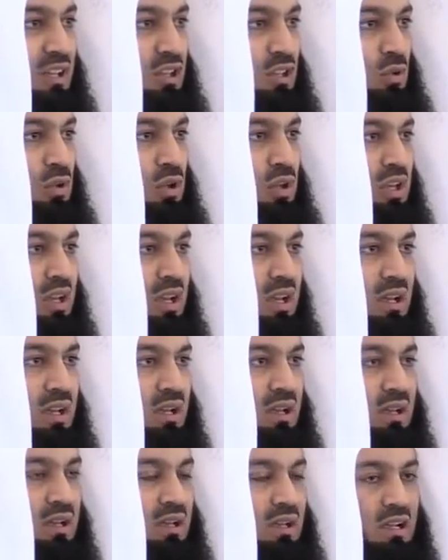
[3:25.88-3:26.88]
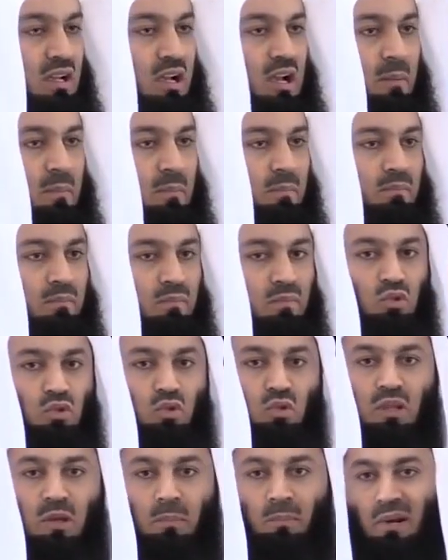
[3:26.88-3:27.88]
you hear, come
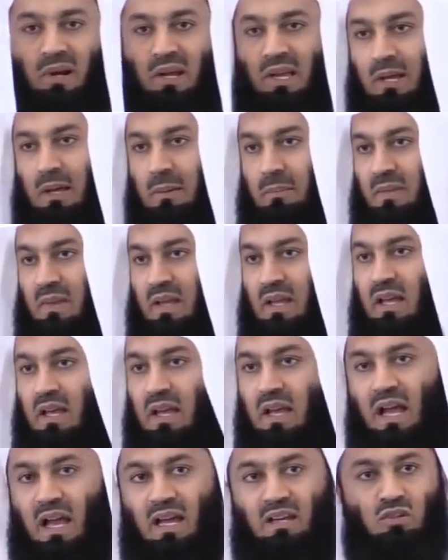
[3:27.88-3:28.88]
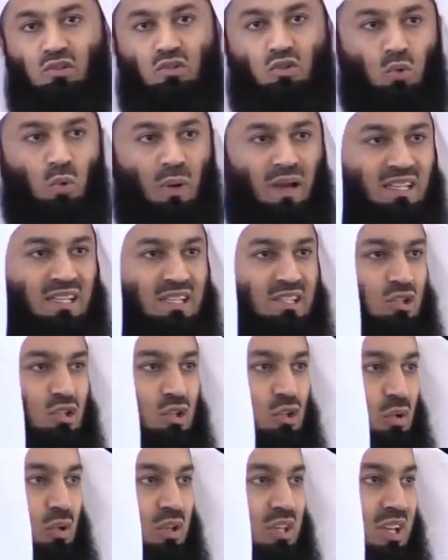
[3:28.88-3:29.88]
to the prayer. And twice
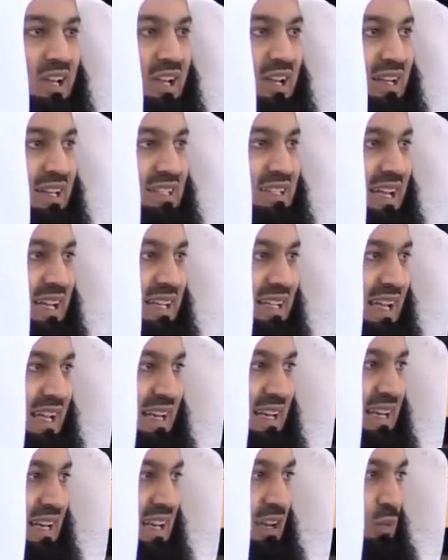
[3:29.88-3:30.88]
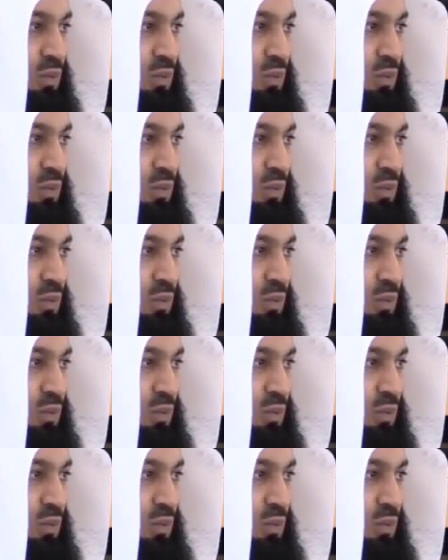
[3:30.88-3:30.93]
you hear it again